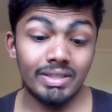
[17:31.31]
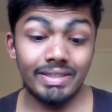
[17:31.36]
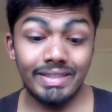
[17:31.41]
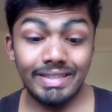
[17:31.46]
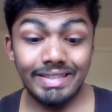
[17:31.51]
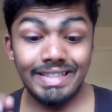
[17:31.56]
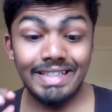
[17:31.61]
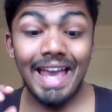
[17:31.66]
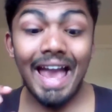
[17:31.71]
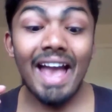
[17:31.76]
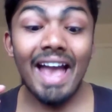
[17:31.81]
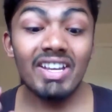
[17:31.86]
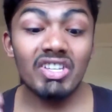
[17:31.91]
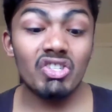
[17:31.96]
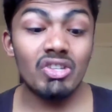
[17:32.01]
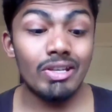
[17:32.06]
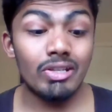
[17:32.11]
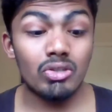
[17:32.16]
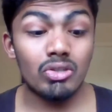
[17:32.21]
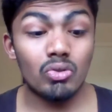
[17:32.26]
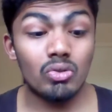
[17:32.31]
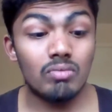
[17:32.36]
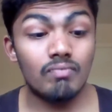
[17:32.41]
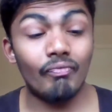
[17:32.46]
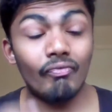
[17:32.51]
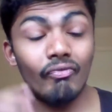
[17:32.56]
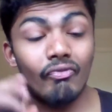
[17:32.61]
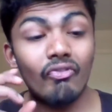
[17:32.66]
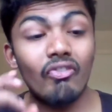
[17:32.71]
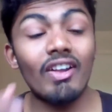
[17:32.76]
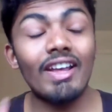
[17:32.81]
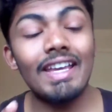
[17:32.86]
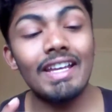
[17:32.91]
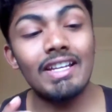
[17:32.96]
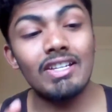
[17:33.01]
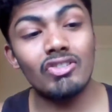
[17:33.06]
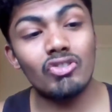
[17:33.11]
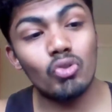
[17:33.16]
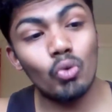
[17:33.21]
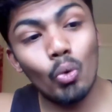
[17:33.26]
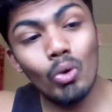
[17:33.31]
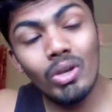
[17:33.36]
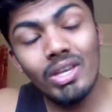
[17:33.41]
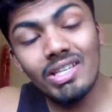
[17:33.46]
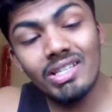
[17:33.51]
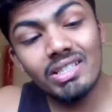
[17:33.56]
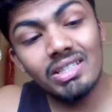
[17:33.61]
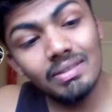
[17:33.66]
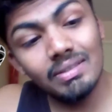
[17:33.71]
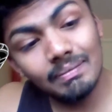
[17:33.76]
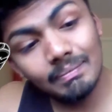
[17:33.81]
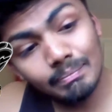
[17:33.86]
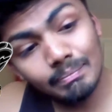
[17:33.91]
she actually freaking squeezed.